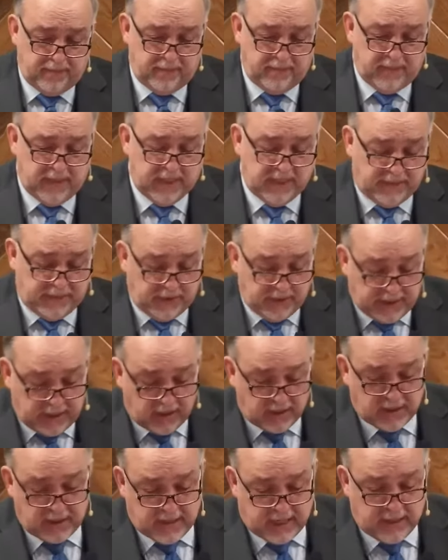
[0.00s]
And if you're here
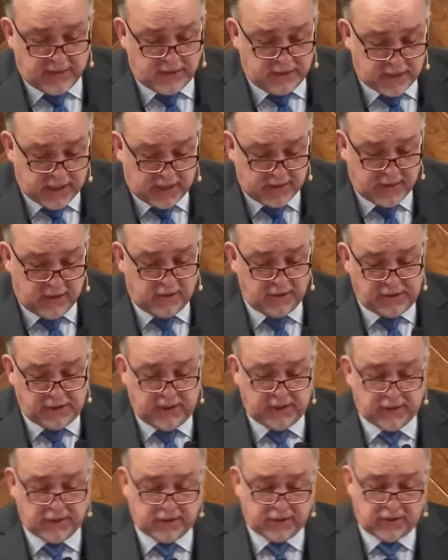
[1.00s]
today and do not know
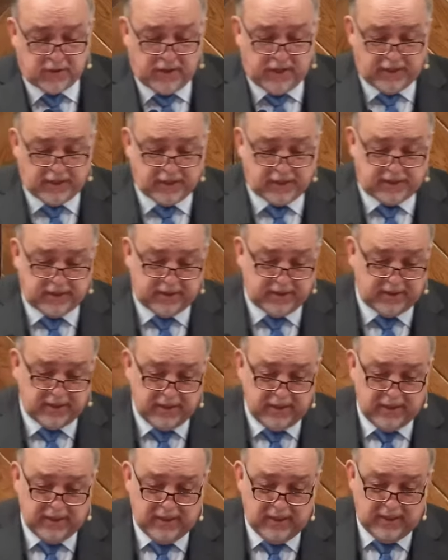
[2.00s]
Jesus Christ, then
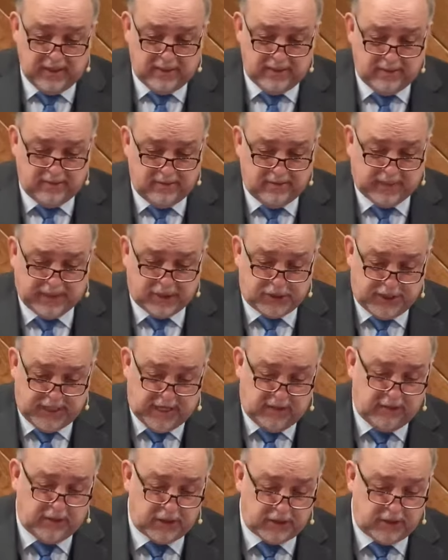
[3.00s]
my
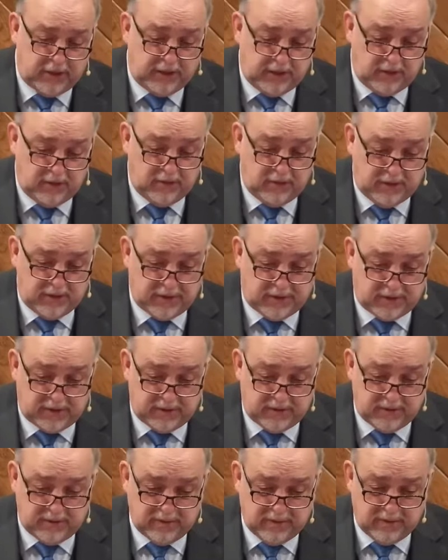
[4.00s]
challenge to you is
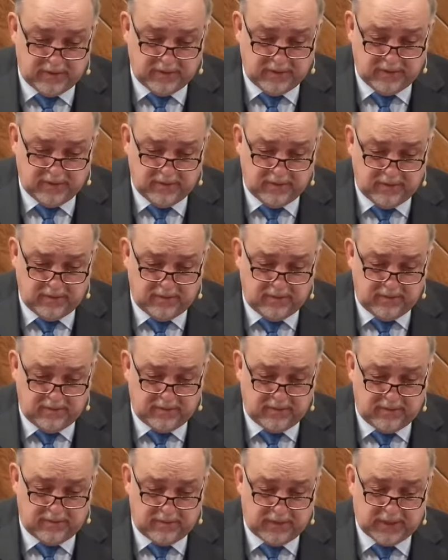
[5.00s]

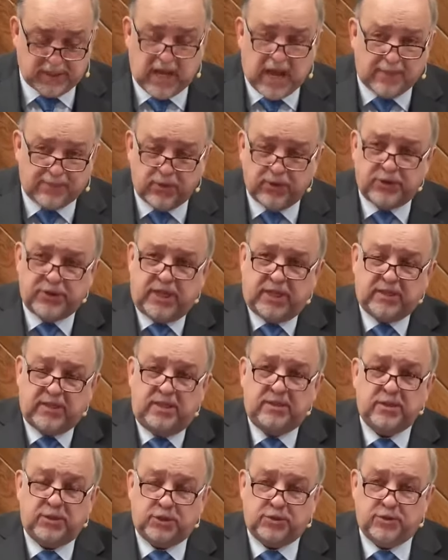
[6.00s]
stop
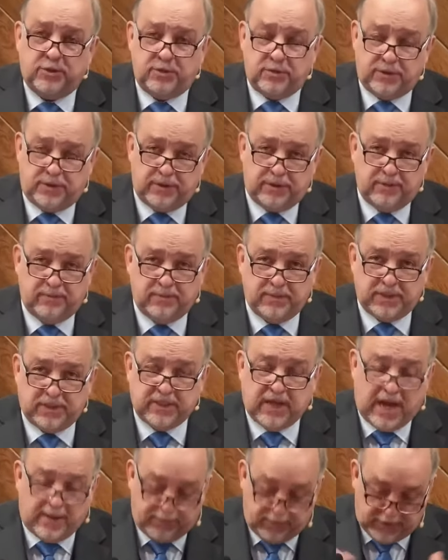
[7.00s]
rejecting the truth.
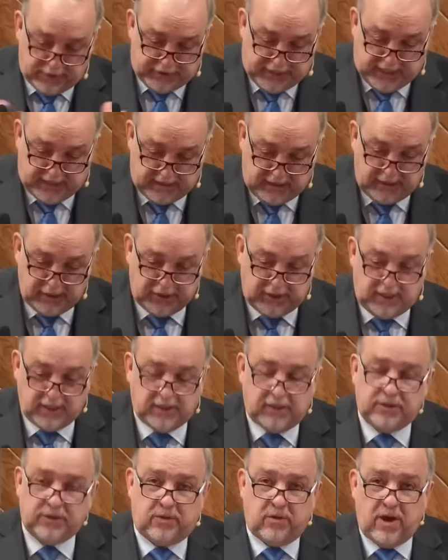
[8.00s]
Stop rejecting
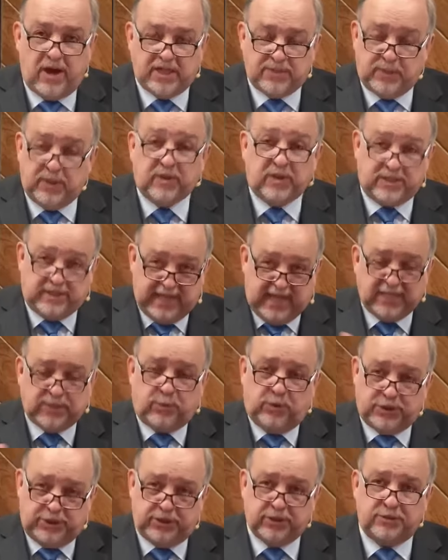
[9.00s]
Jesus Christ because that's
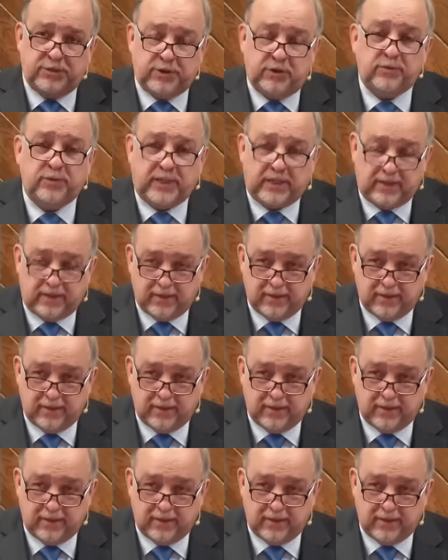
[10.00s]
what you're doing.